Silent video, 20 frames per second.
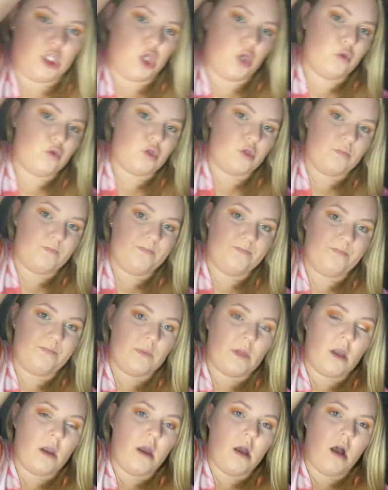huge.
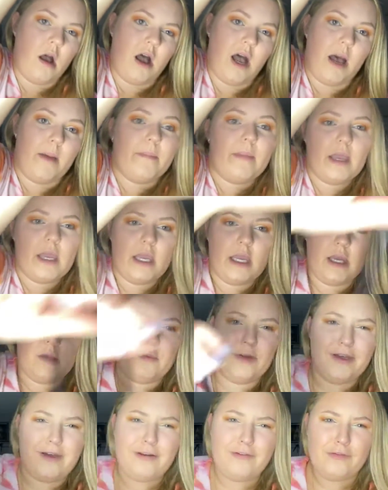And
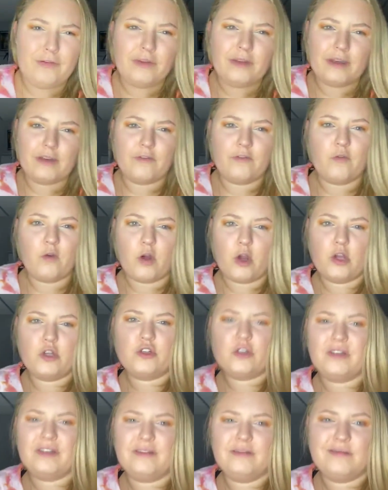we got it for like
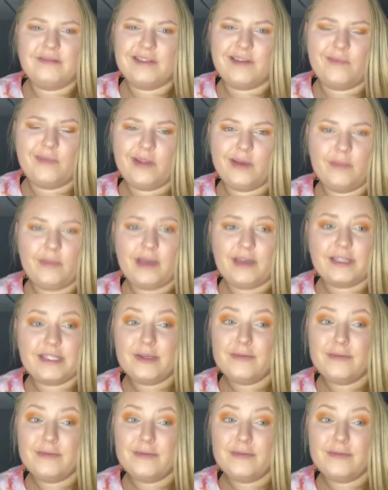400 and something bucks.